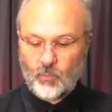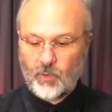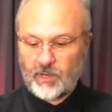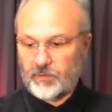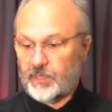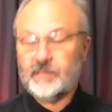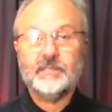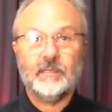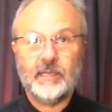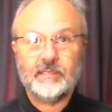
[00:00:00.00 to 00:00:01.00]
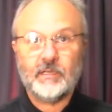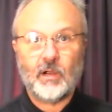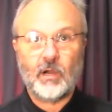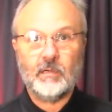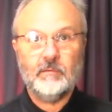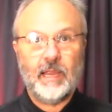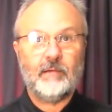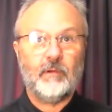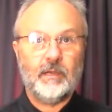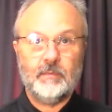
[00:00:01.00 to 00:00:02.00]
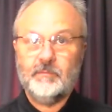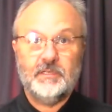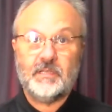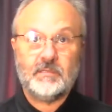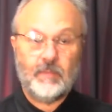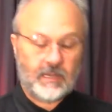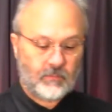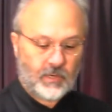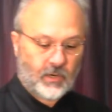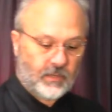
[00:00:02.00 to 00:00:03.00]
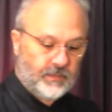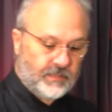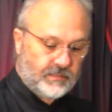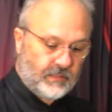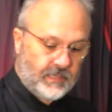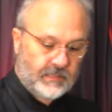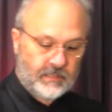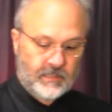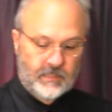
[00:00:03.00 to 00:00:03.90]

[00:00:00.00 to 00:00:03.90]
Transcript: where they select a card at random. It doesn't matter what card they select.